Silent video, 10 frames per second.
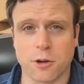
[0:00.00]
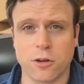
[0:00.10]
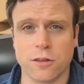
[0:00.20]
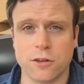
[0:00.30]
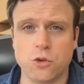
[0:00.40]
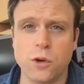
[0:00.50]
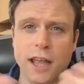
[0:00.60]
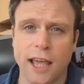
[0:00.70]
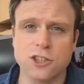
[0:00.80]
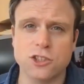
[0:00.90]
I call it the twin
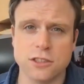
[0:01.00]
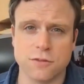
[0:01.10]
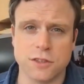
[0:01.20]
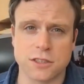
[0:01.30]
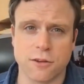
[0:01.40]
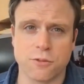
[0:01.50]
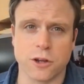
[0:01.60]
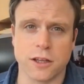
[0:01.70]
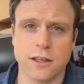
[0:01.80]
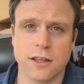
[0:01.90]
engines of
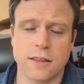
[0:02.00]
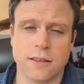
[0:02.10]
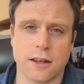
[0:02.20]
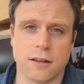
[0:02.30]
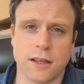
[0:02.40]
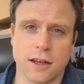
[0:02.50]
discovery that'll let